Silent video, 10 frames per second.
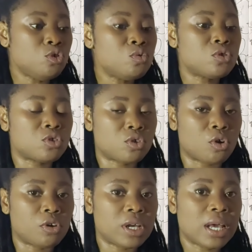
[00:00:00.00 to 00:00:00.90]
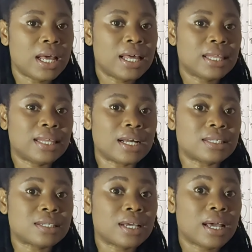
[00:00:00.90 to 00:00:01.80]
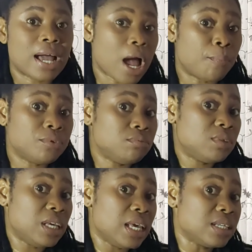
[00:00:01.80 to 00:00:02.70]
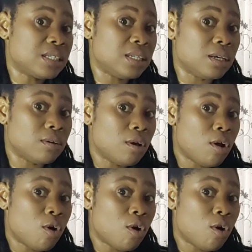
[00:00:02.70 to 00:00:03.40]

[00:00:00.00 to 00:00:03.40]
news story that happened yesterday,